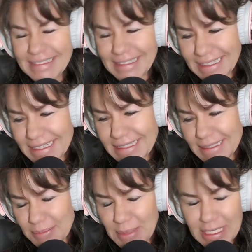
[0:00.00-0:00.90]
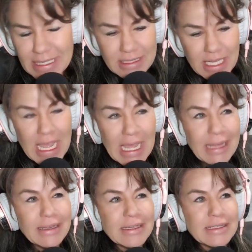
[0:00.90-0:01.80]
Nice. My
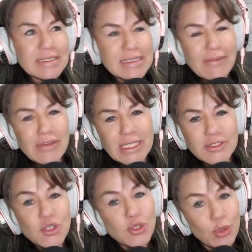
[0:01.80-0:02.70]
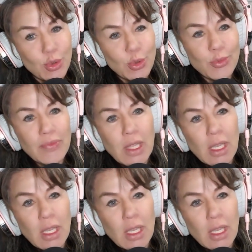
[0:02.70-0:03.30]
dad is 72